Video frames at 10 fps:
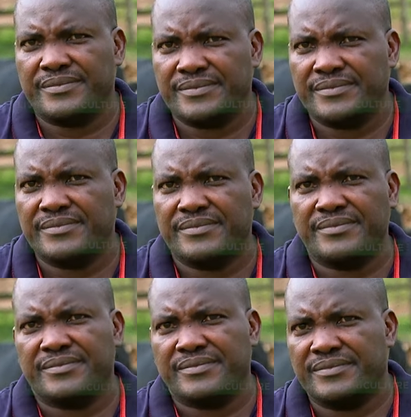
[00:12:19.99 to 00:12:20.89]
you talk about
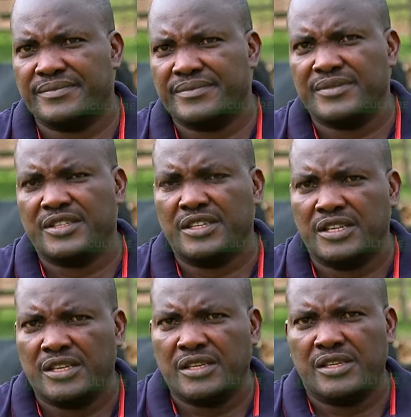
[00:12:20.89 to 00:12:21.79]
coffee. Do you have
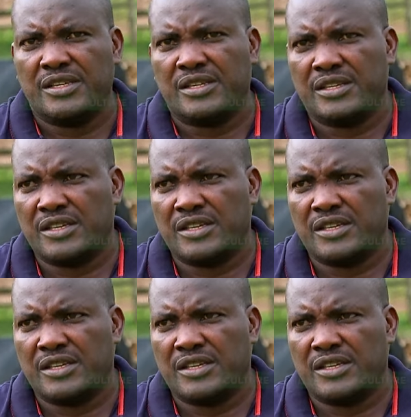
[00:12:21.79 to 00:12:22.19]
coffee here?